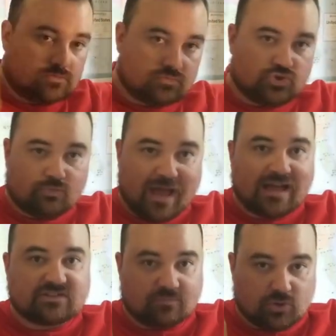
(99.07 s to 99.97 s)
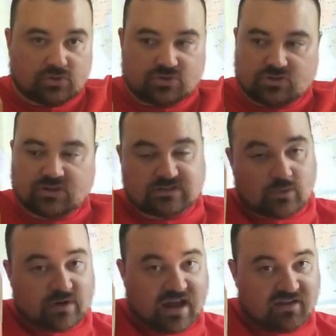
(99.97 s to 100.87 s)
two bags of books because I
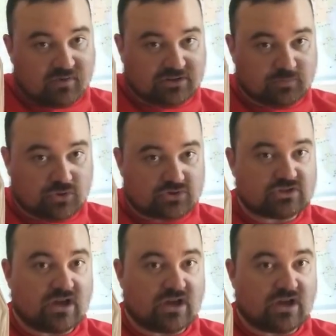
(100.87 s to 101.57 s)
went to Half Price Books